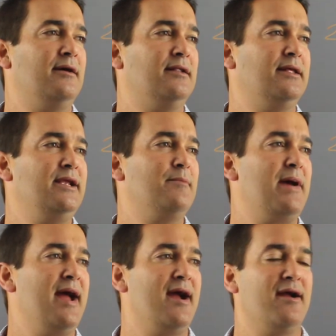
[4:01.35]
A linear
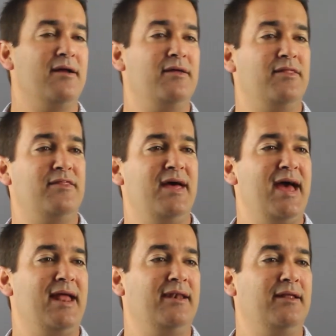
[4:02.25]
pair,
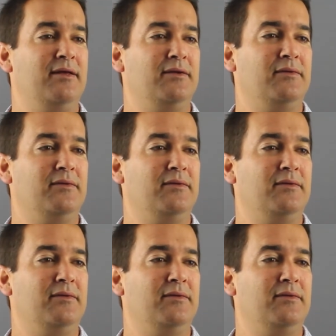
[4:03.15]
then